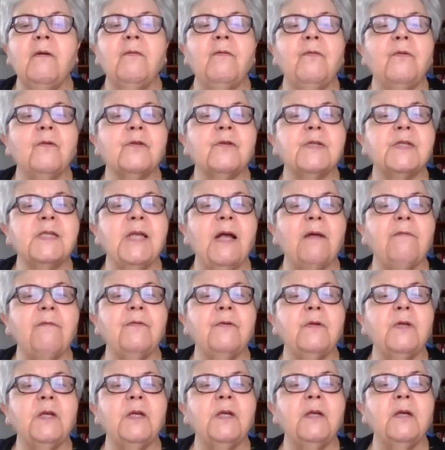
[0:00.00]
for
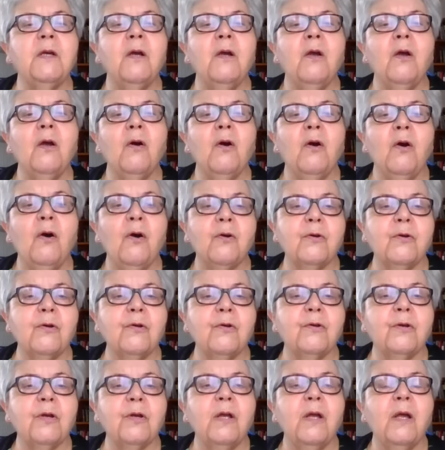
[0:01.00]
suffering,
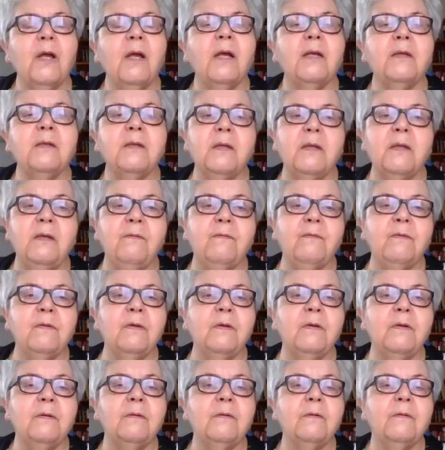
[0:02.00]
horror, and
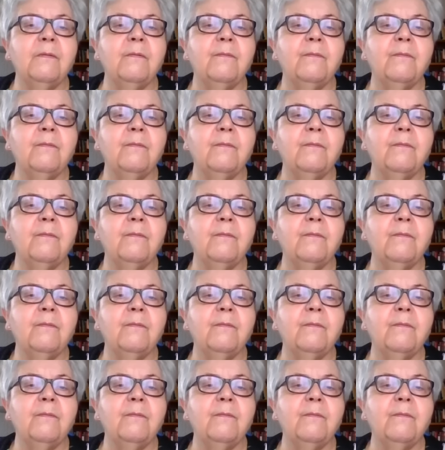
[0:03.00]
evil.